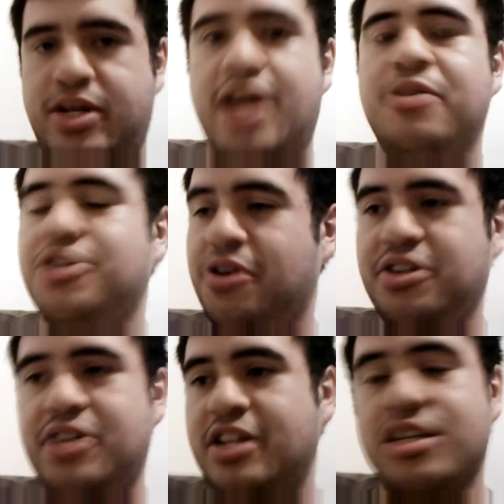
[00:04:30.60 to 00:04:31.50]
Dino
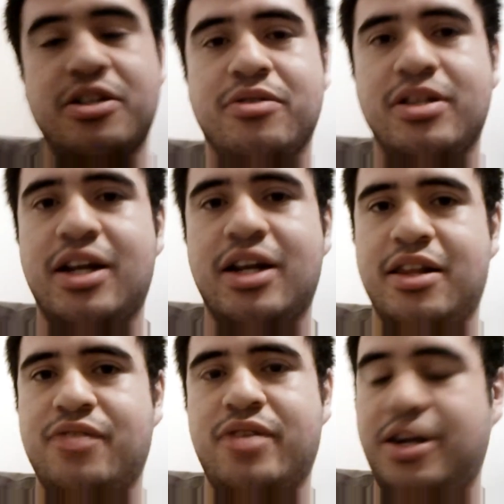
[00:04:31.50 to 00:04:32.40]
Charge, so that says a lot of
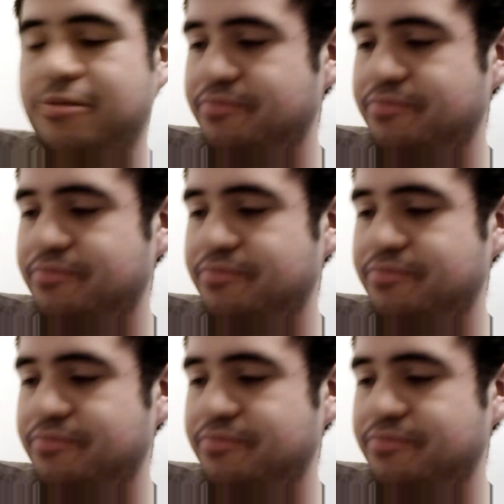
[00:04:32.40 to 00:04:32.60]
things right there.